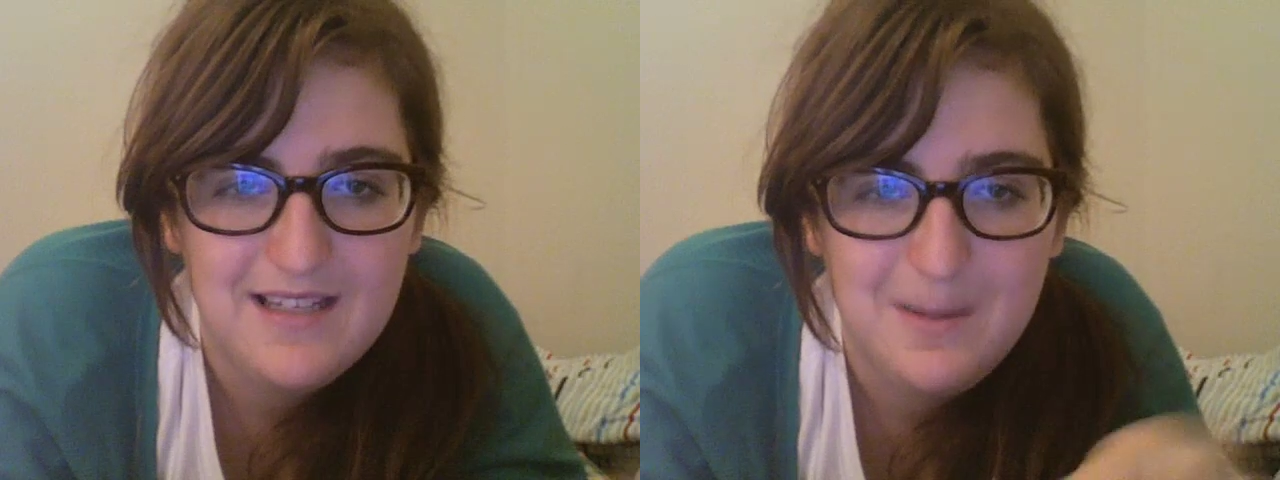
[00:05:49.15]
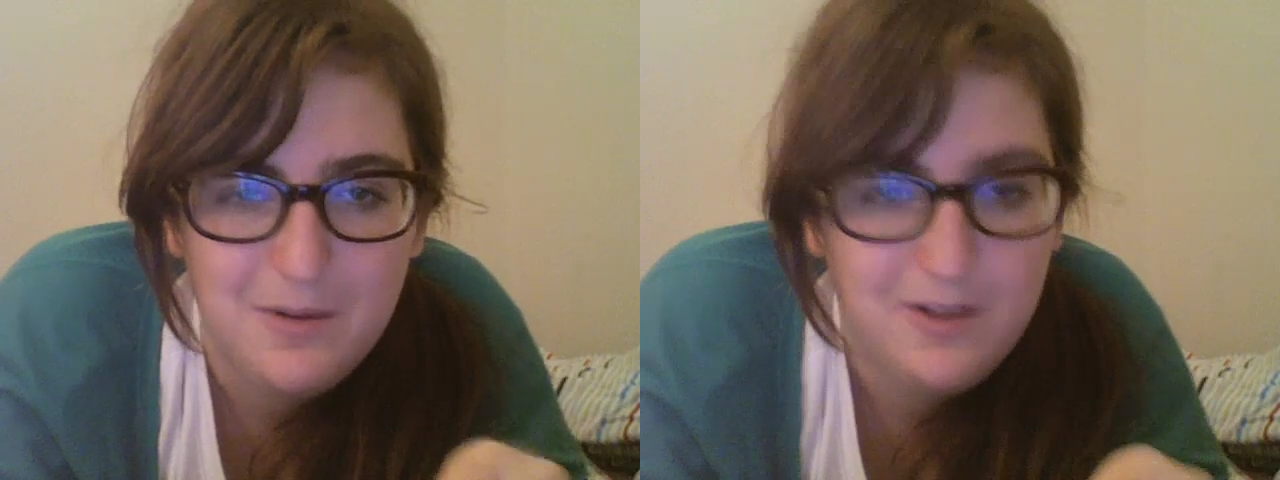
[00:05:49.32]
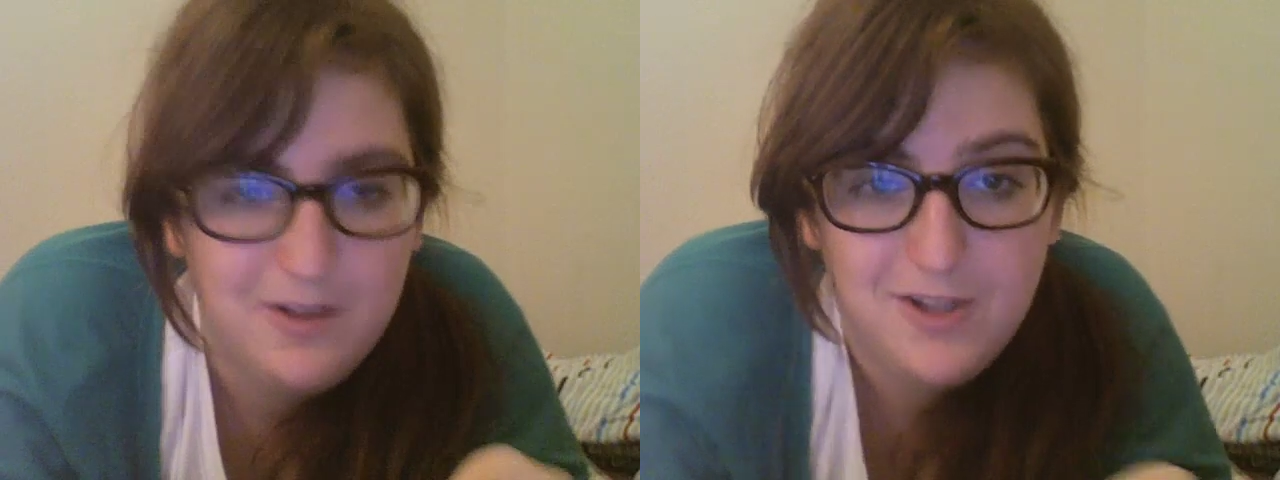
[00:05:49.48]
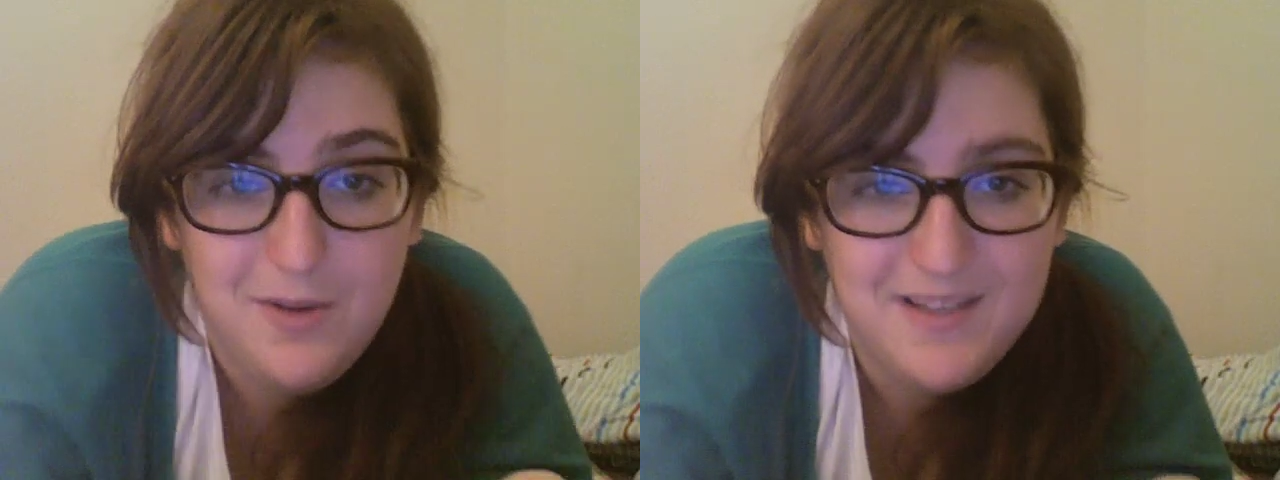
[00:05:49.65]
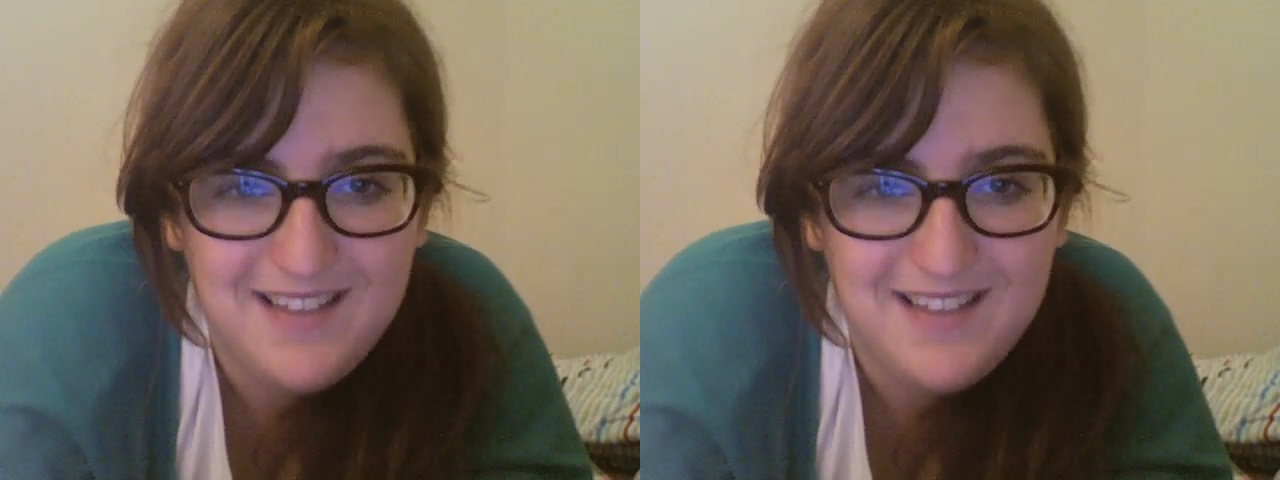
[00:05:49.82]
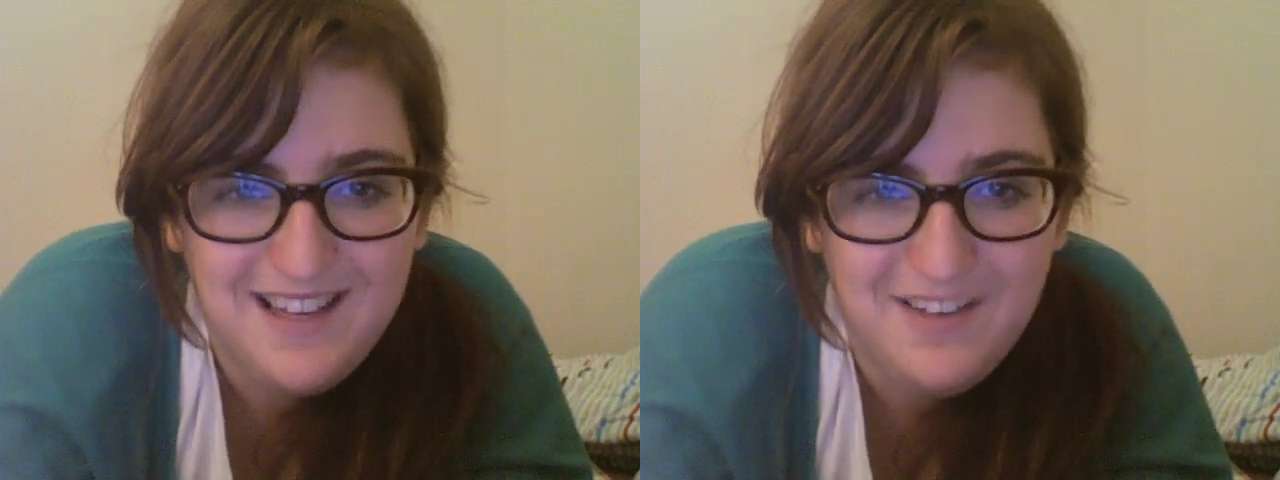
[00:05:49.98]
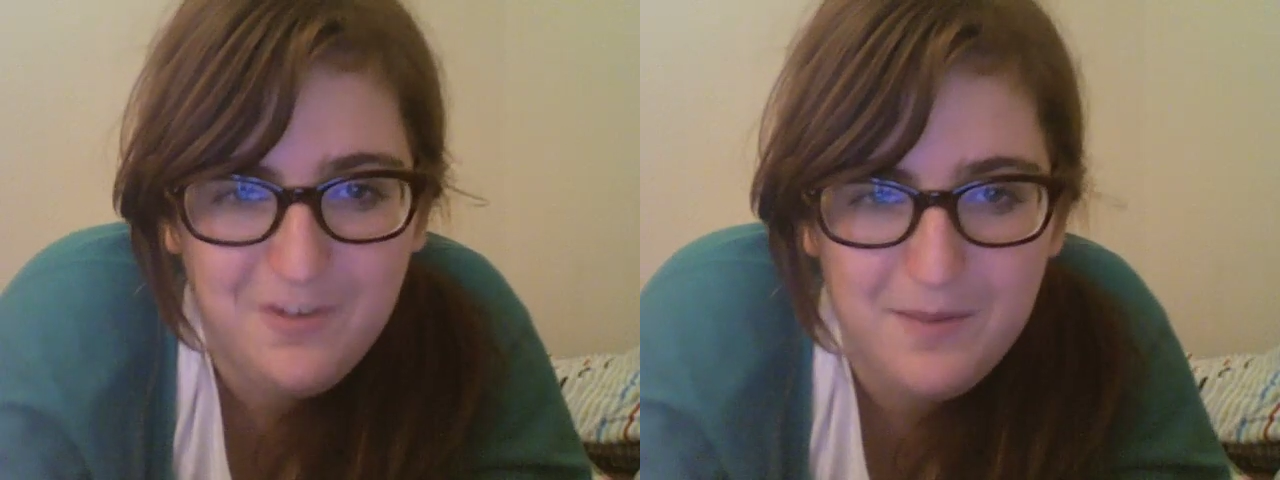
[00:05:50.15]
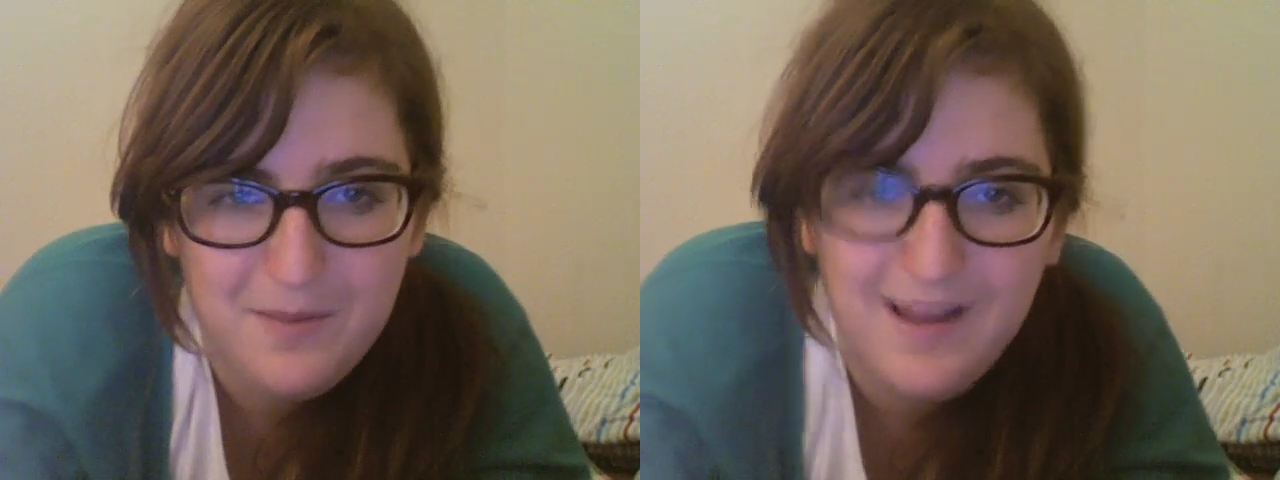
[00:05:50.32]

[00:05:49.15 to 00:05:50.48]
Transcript: they were like so excited for me.